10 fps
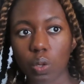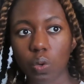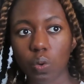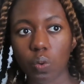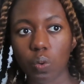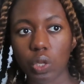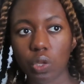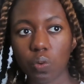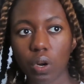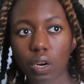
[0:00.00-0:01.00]
who
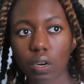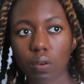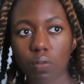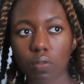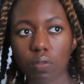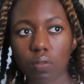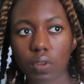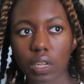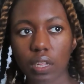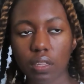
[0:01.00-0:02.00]
you are
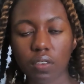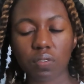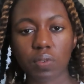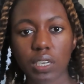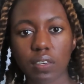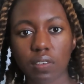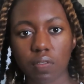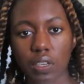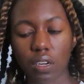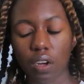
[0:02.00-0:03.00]
at least
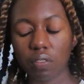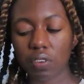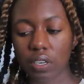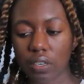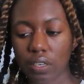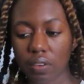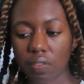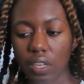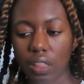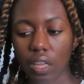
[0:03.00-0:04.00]
relatively confident enough
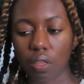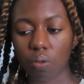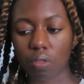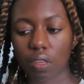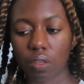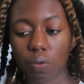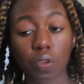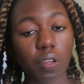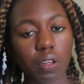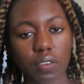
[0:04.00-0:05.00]
in that you think you
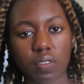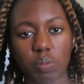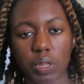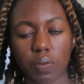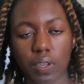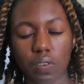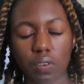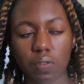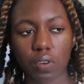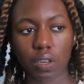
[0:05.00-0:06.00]
could spend the rest
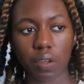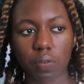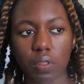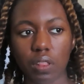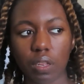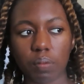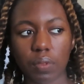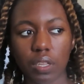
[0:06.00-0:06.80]
of your life with them.